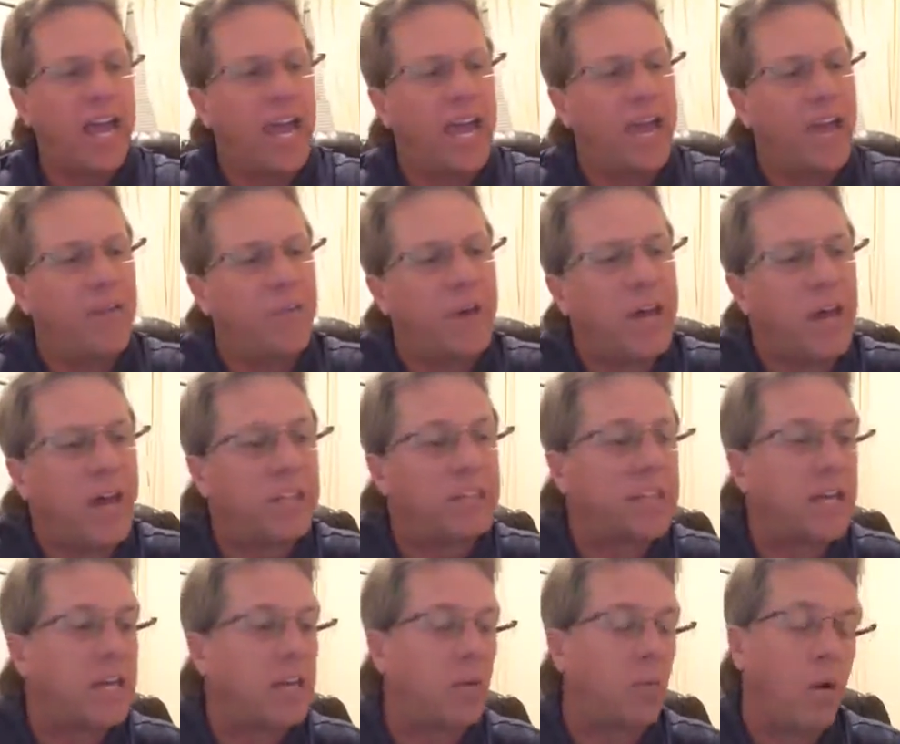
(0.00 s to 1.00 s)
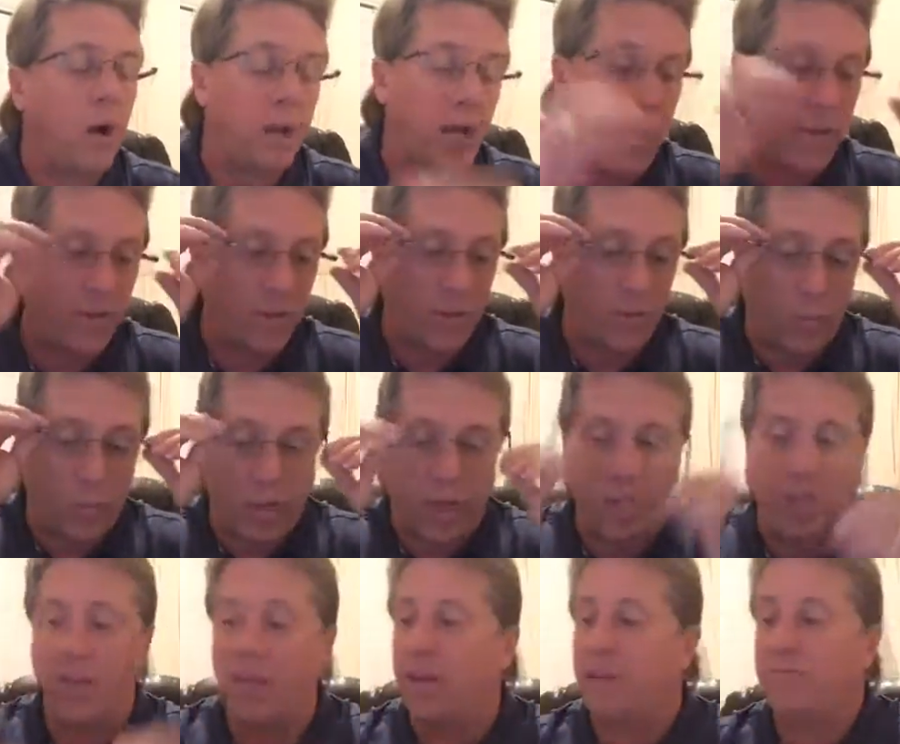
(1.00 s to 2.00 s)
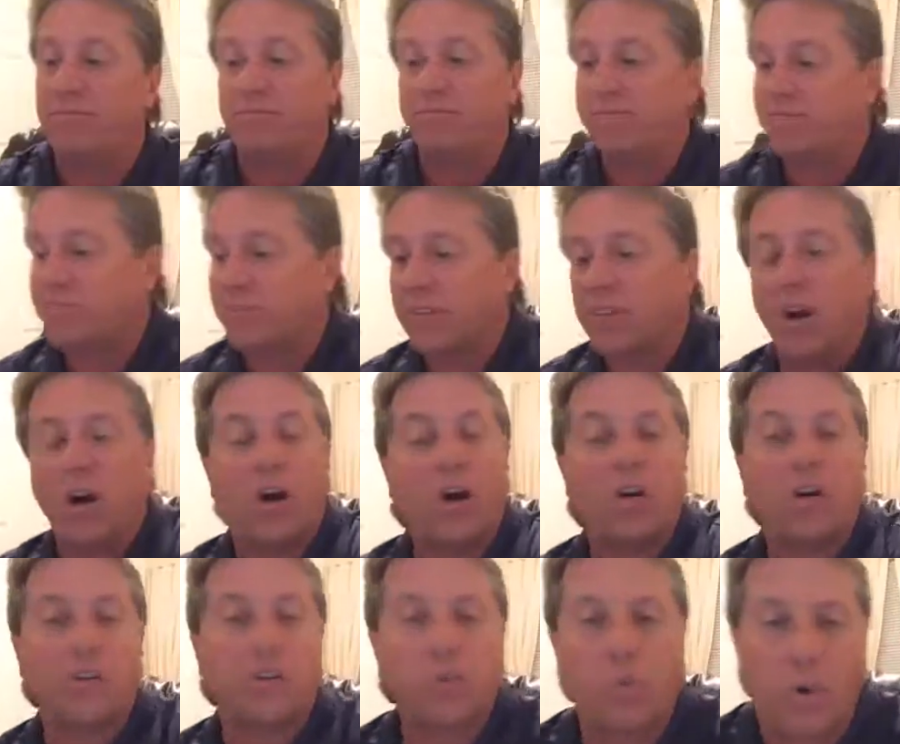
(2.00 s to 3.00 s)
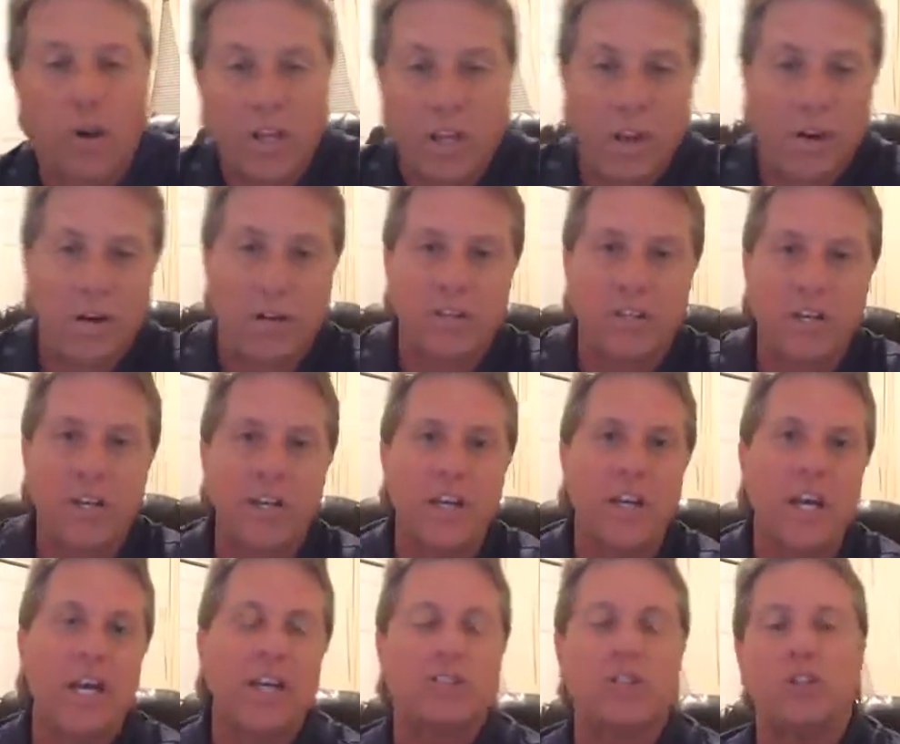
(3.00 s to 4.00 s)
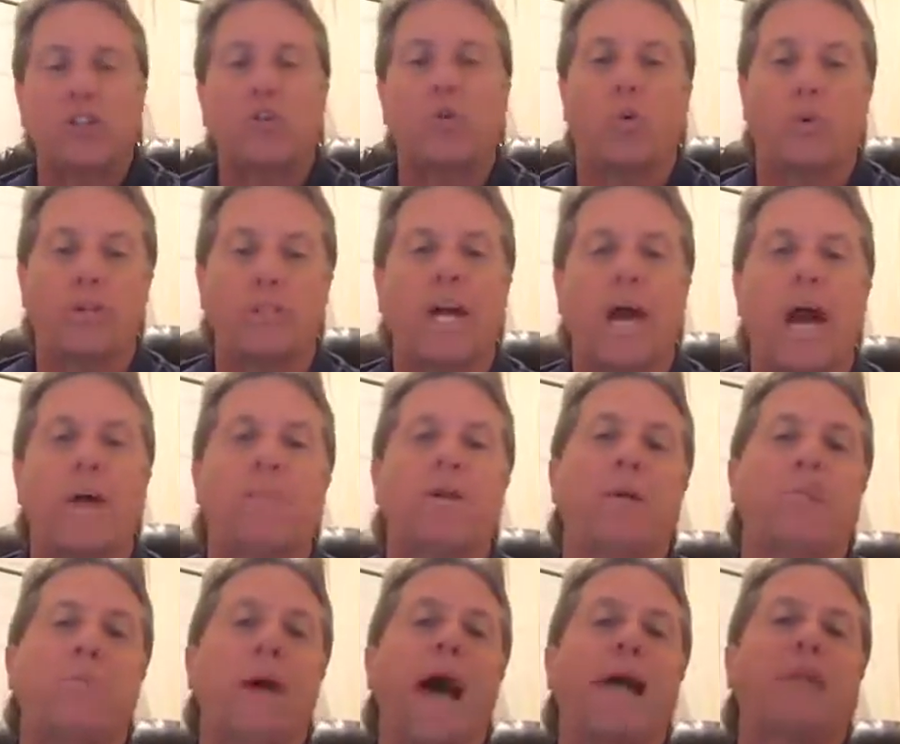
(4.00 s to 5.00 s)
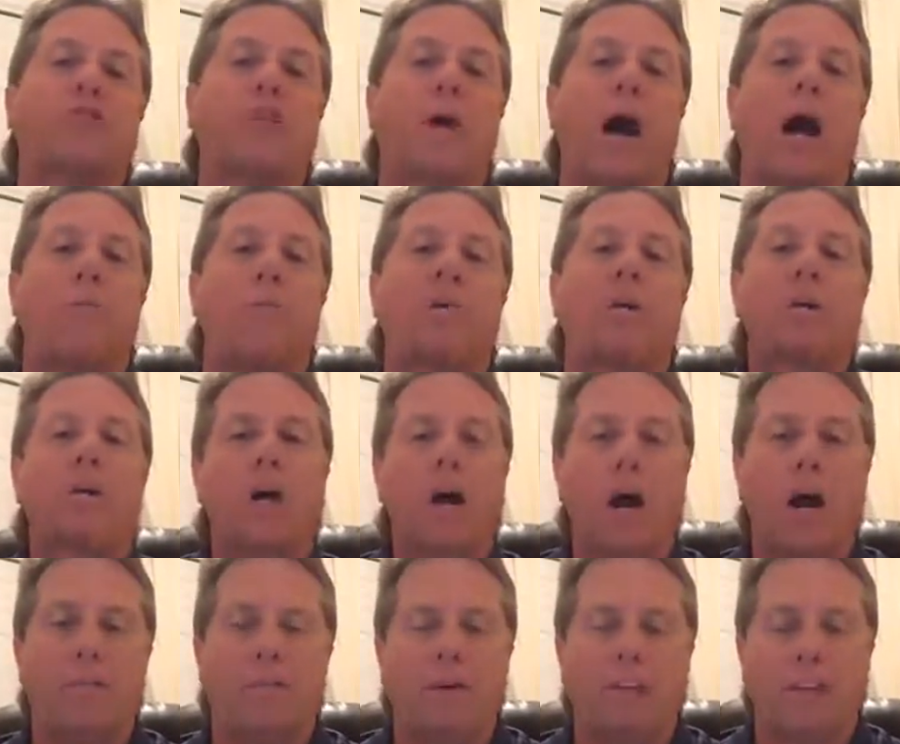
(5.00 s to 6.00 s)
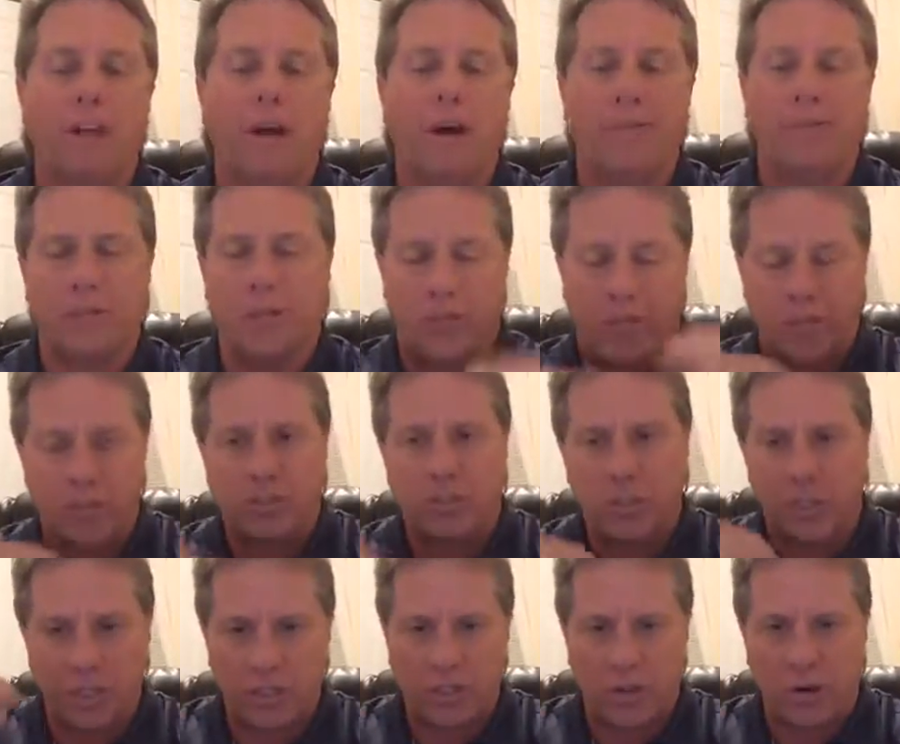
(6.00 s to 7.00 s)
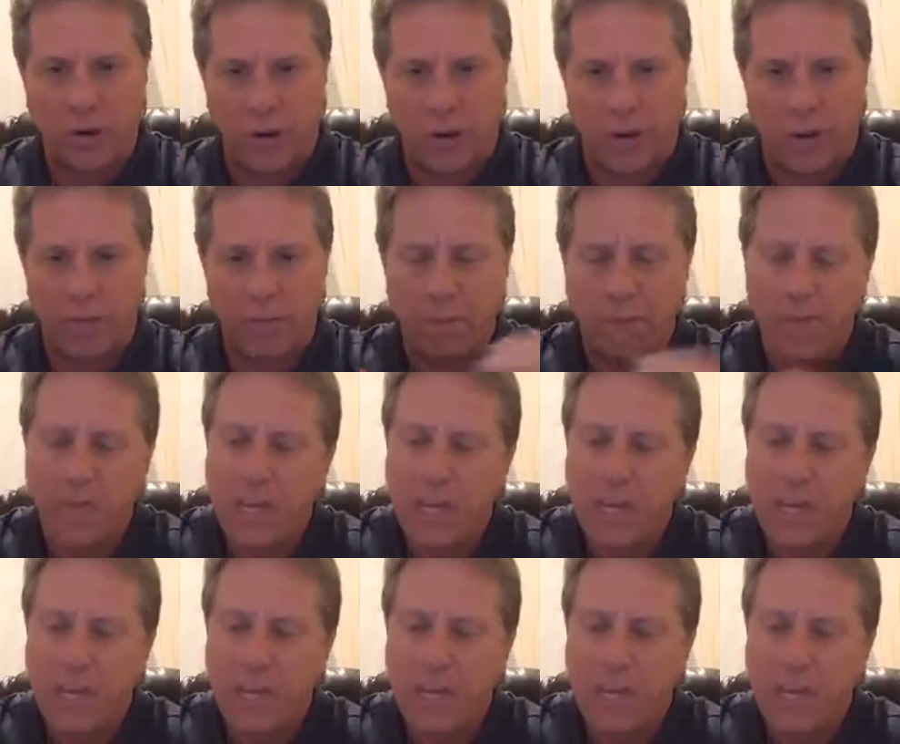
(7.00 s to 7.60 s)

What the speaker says: And man, I tell you what, even if we live 120 years, it's a short time in the backdrop up against eternity.